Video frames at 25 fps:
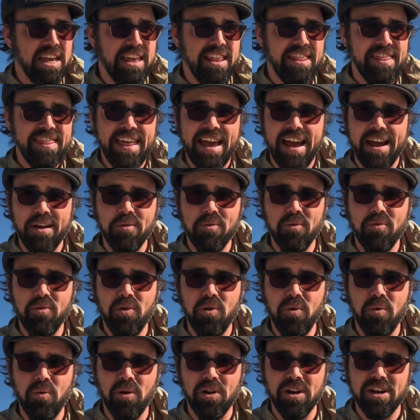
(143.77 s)
that
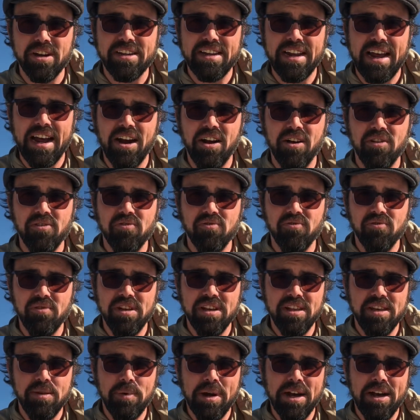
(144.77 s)
worked out
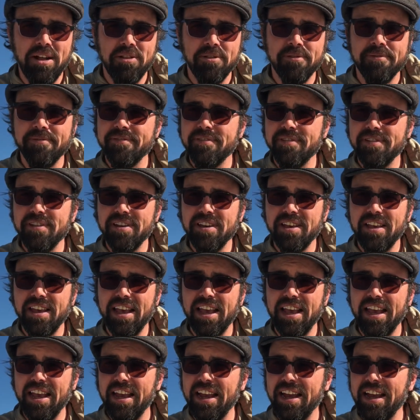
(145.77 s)
really well.
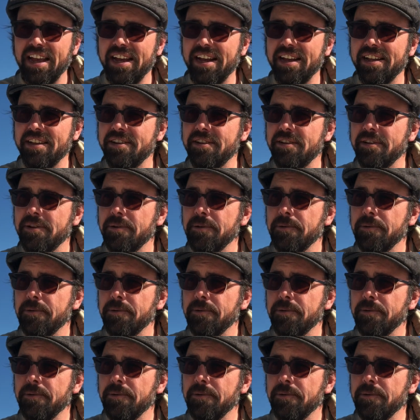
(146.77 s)
And